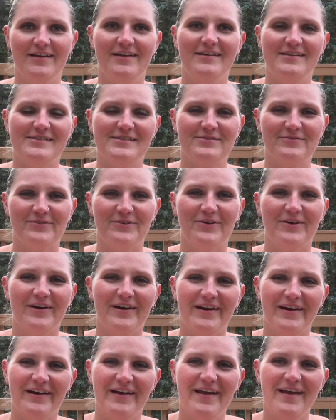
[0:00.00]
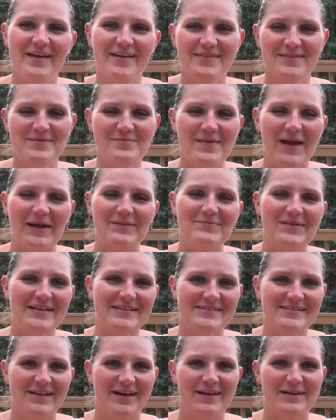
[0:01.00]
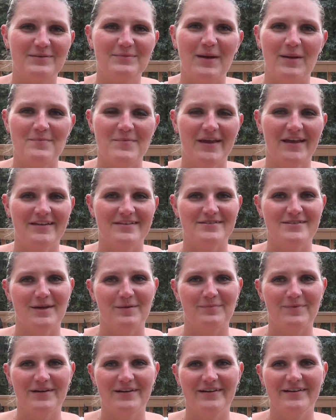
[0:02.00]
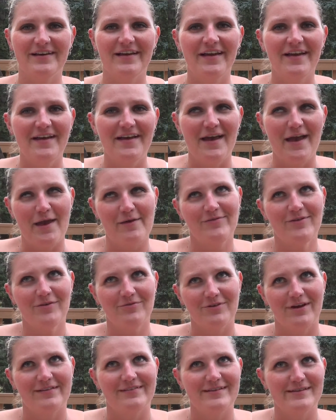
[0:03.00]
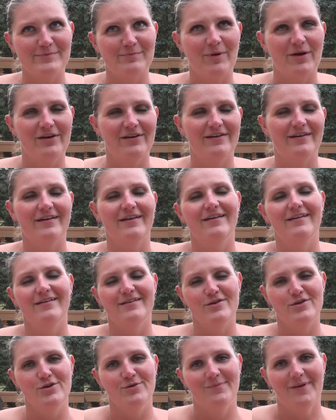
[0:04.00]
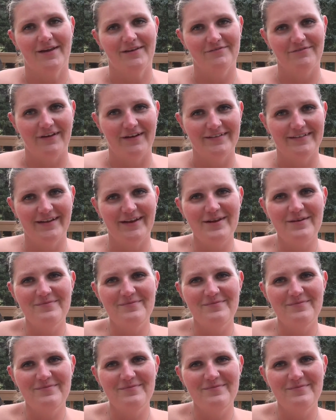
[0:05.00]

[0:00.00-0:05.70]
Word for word: is for The Madman's Daughter by Megan Shepherd. If you've read this book, you might find it